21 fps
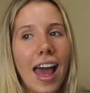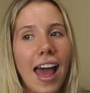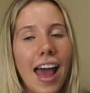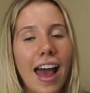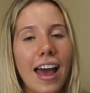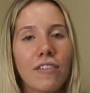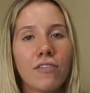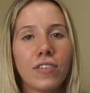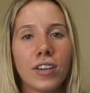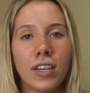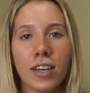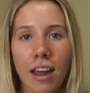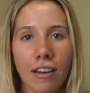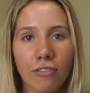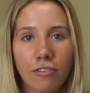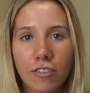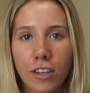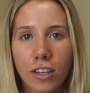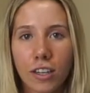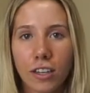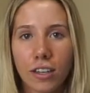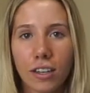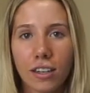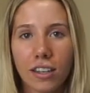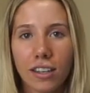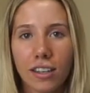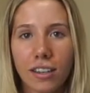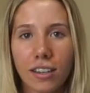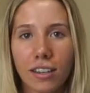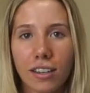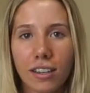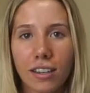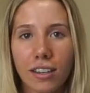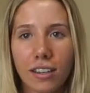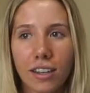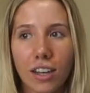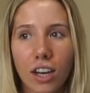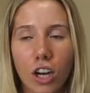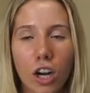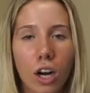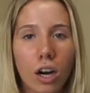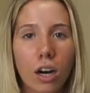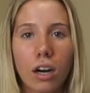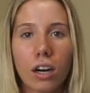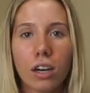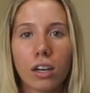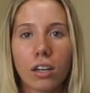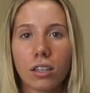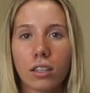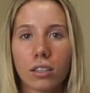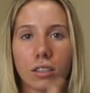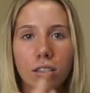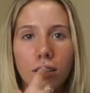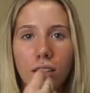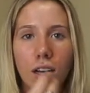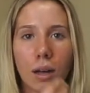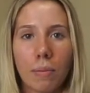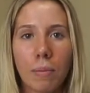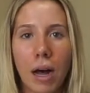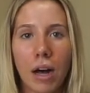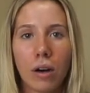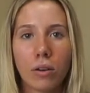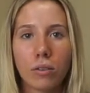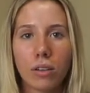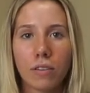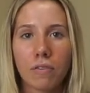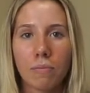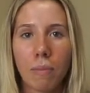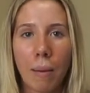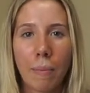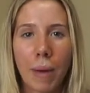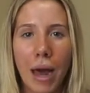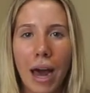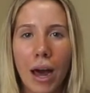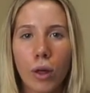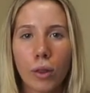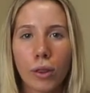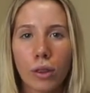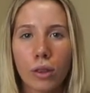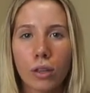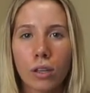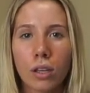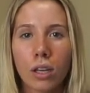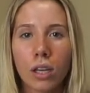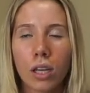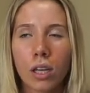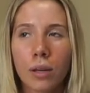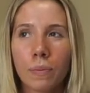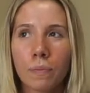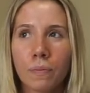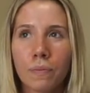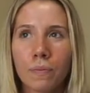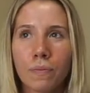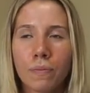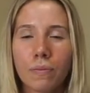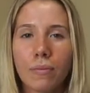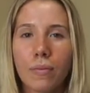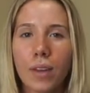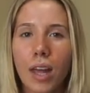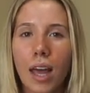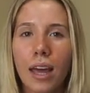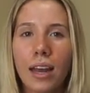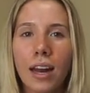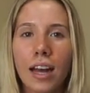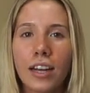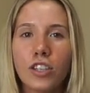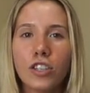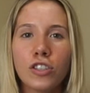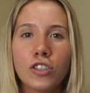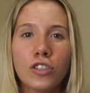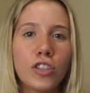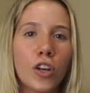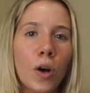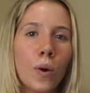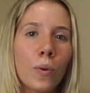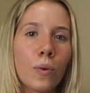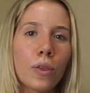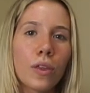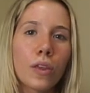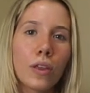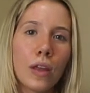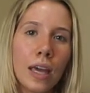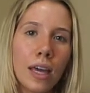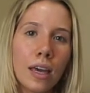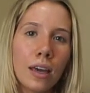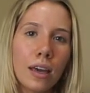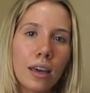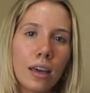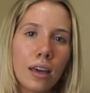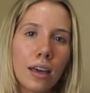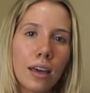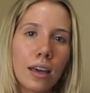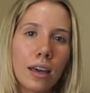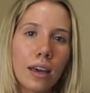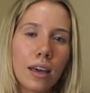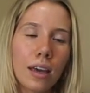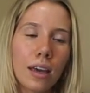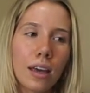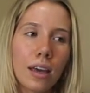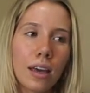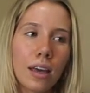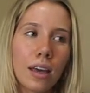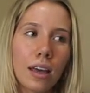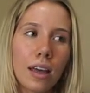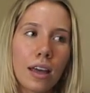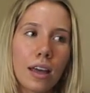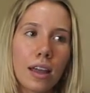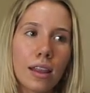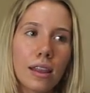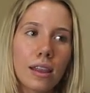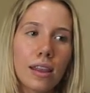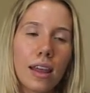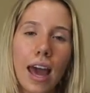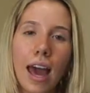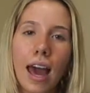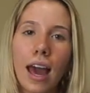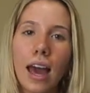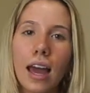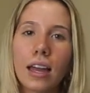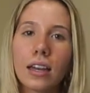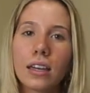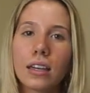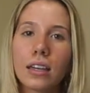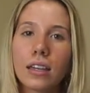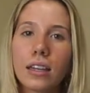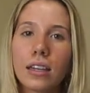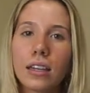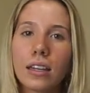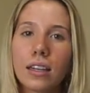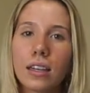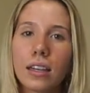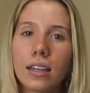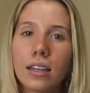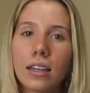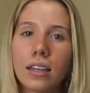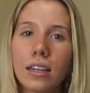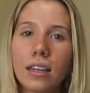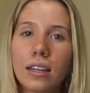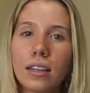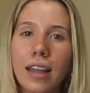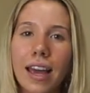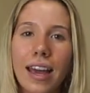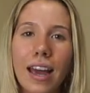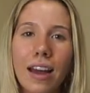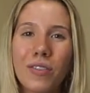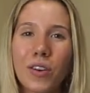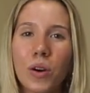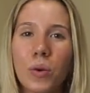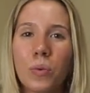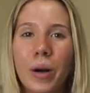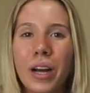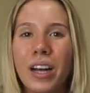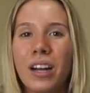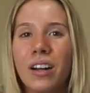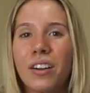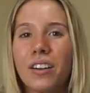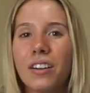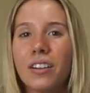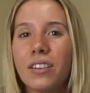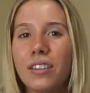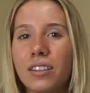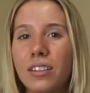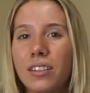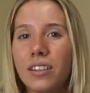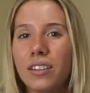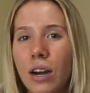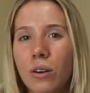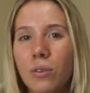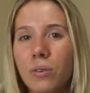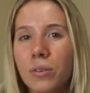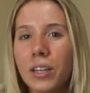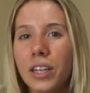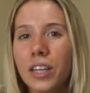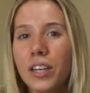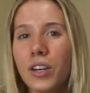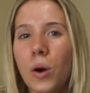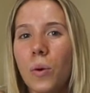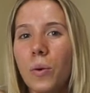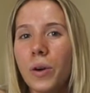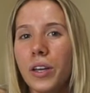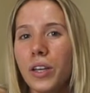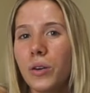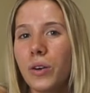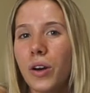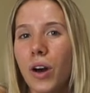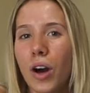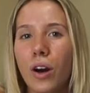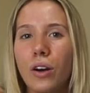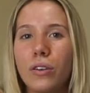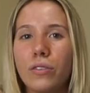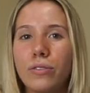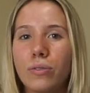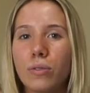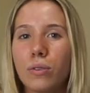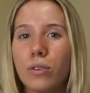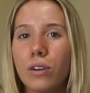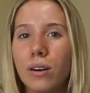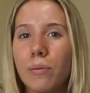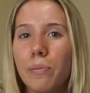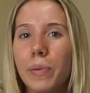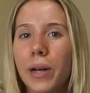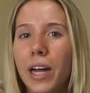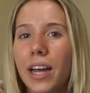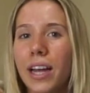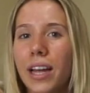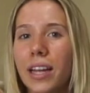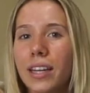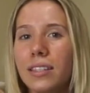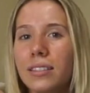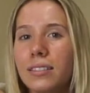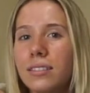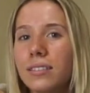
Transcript: have never occurred or come out of my mouth. And I just don't think that they ever will. I don't really know what you code for, but